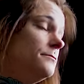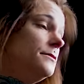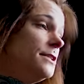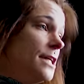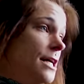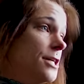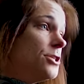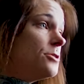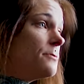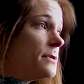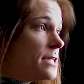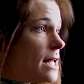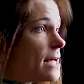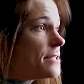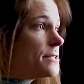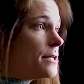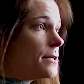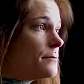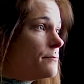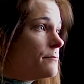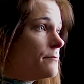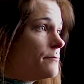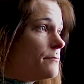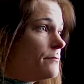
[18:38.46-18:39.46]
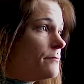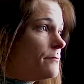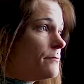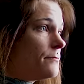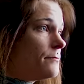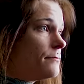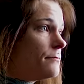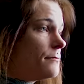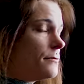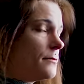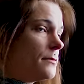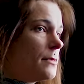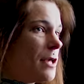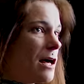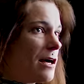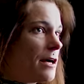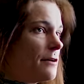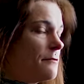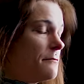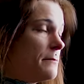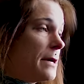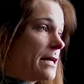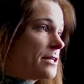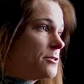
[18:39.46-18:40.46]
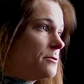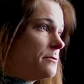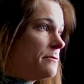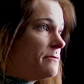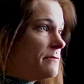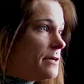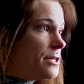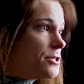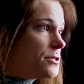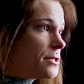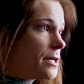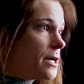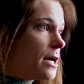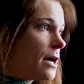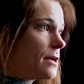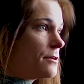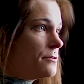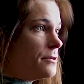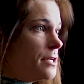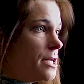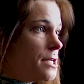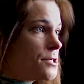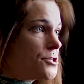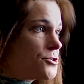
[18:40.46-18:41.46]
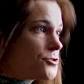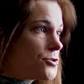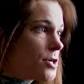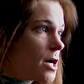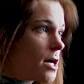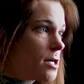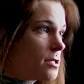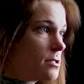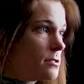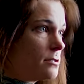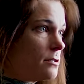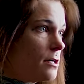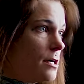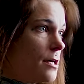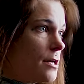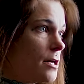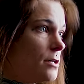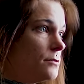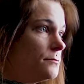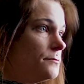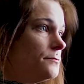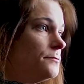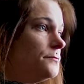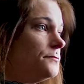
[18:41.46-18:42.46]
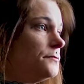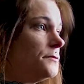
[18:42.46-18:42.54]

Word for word: Teach him a lesson. I'll give it back to him eventually. I don't need his truck, you know?